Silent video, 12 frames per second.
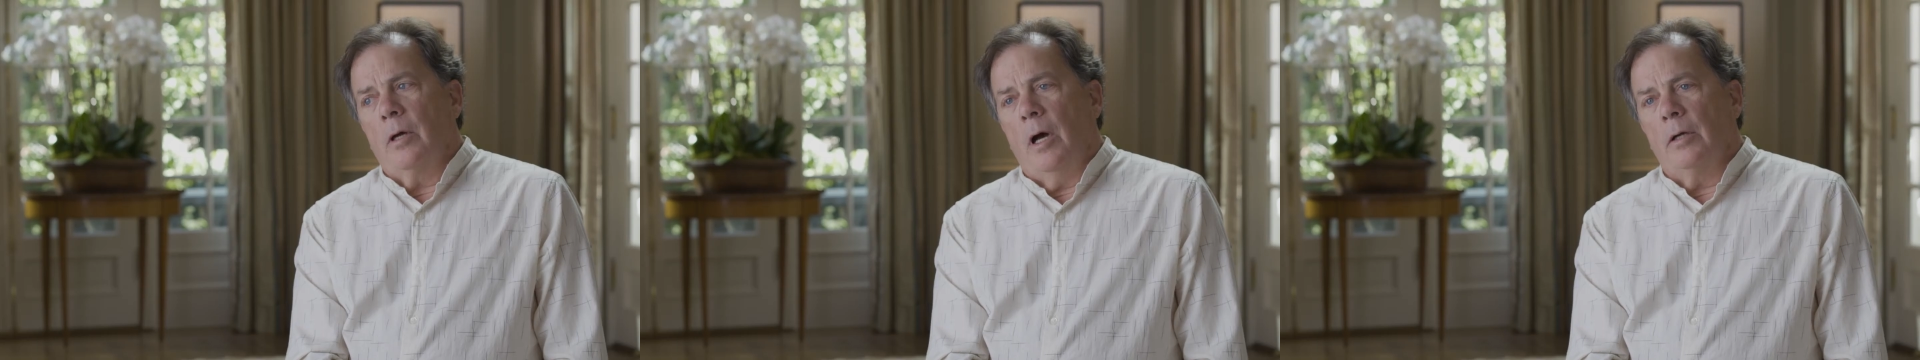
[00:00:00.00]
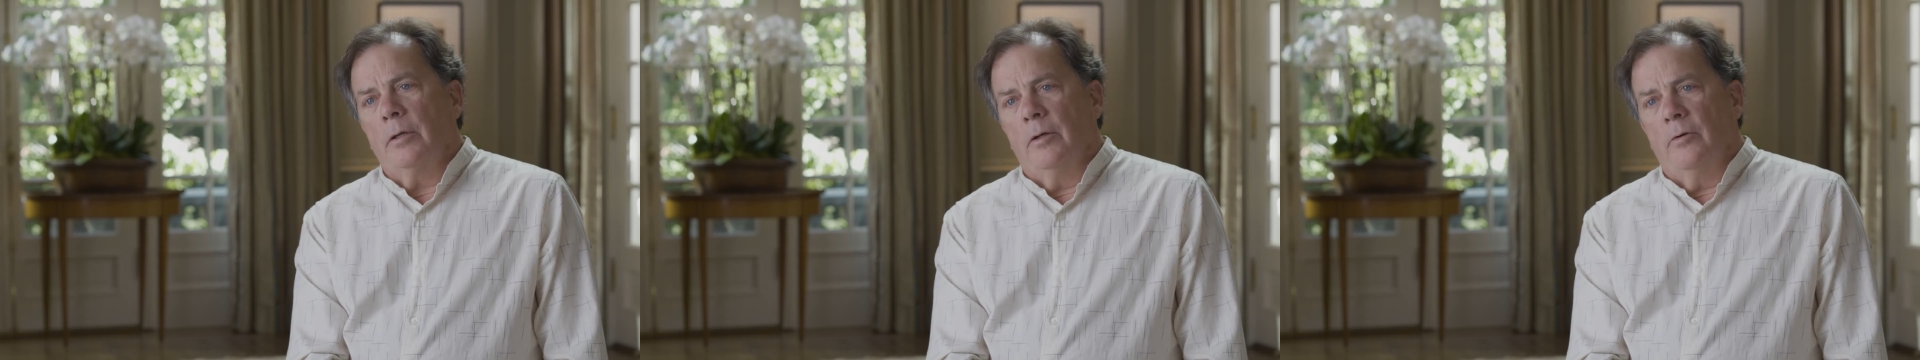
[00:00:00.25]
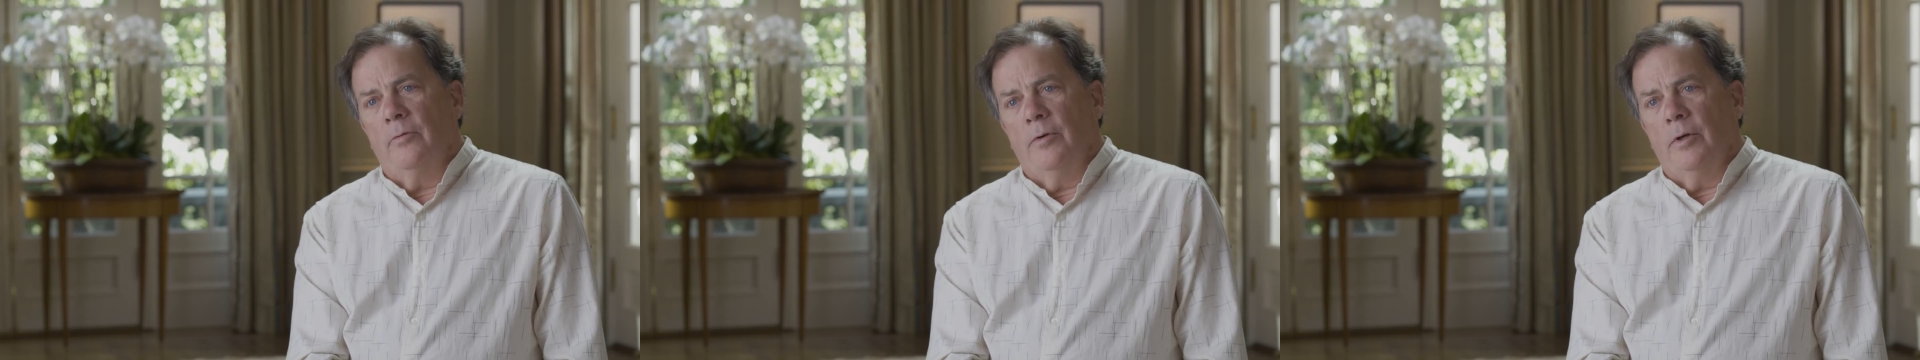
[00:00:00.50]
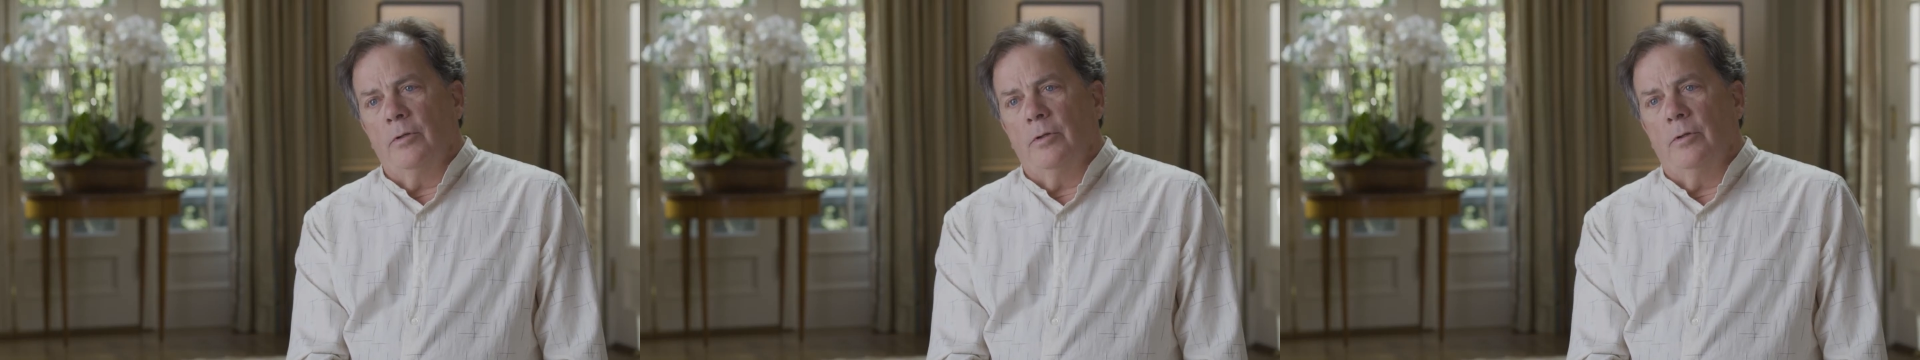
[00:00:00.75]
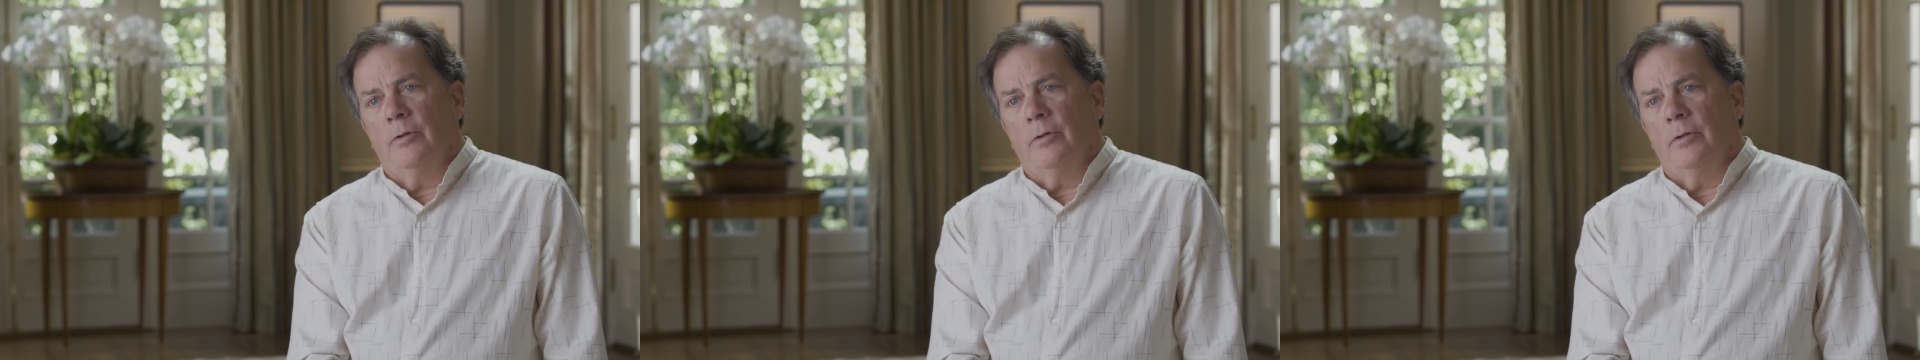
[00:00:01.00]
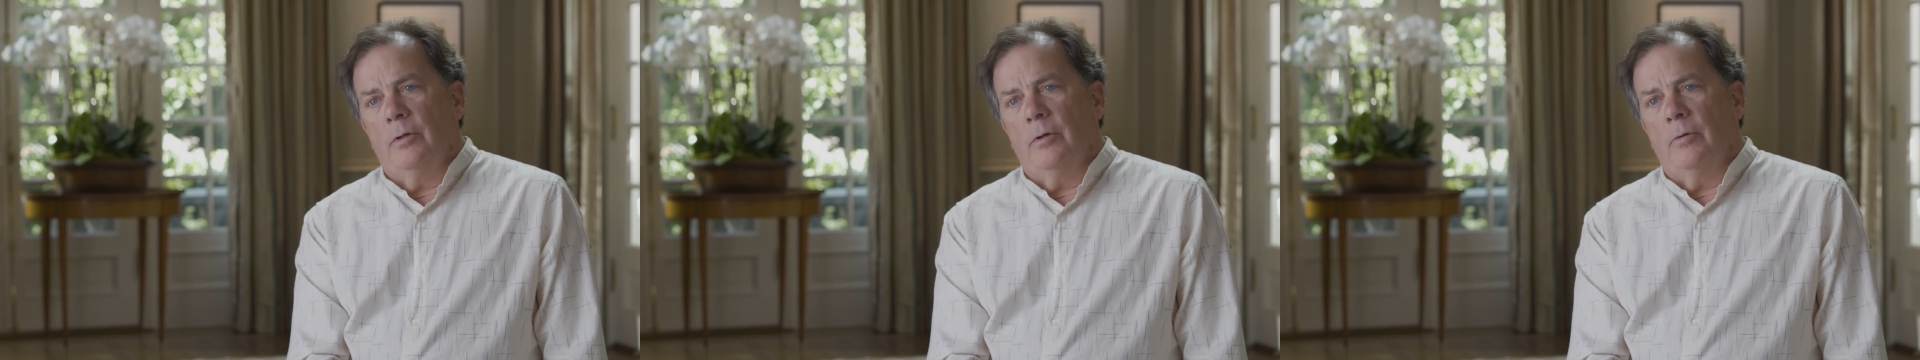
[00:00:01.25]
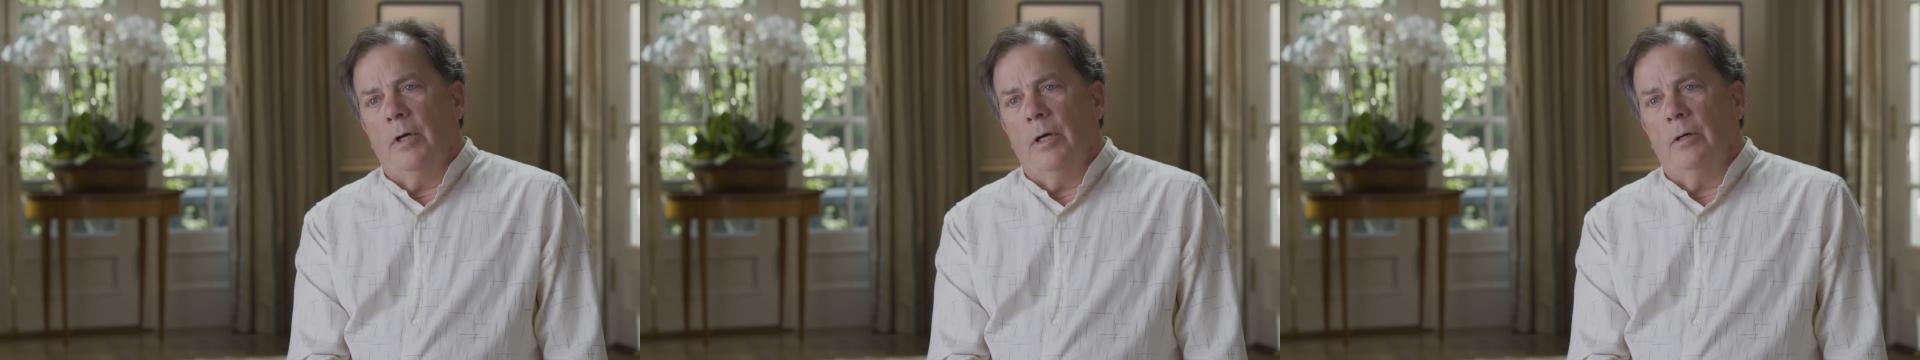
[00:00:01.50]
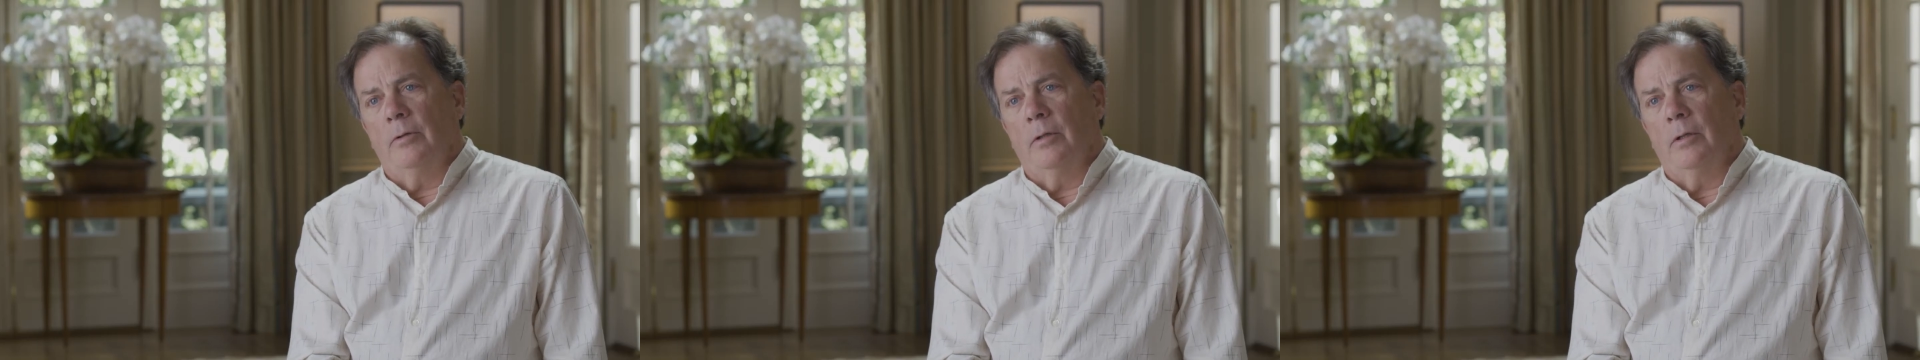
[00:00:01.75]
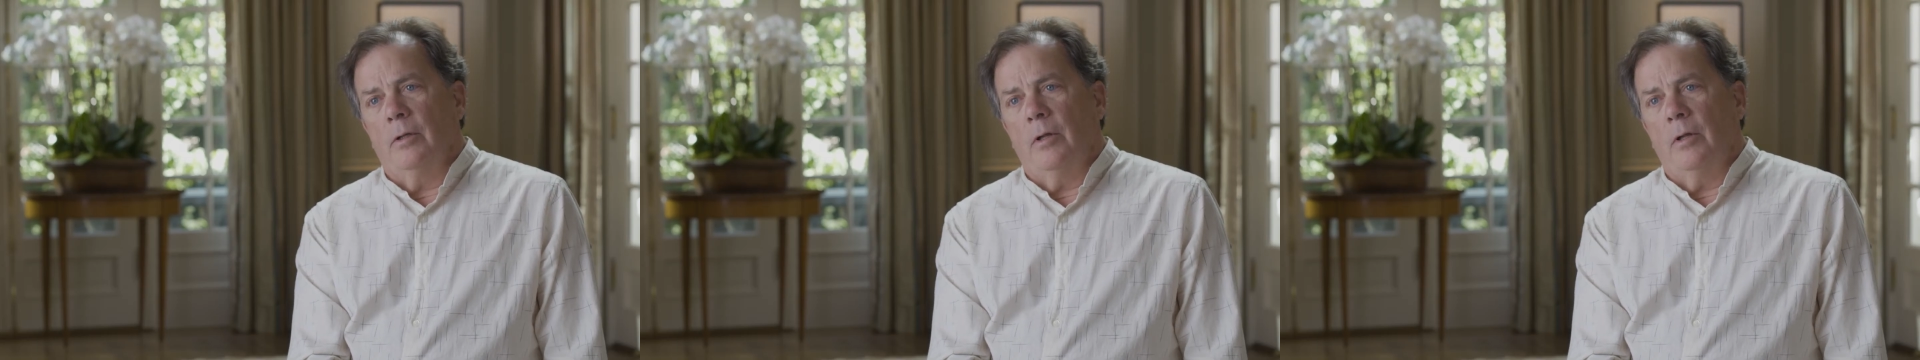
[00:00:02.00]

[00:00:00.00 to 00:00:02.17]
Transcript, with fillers: cognitive issues around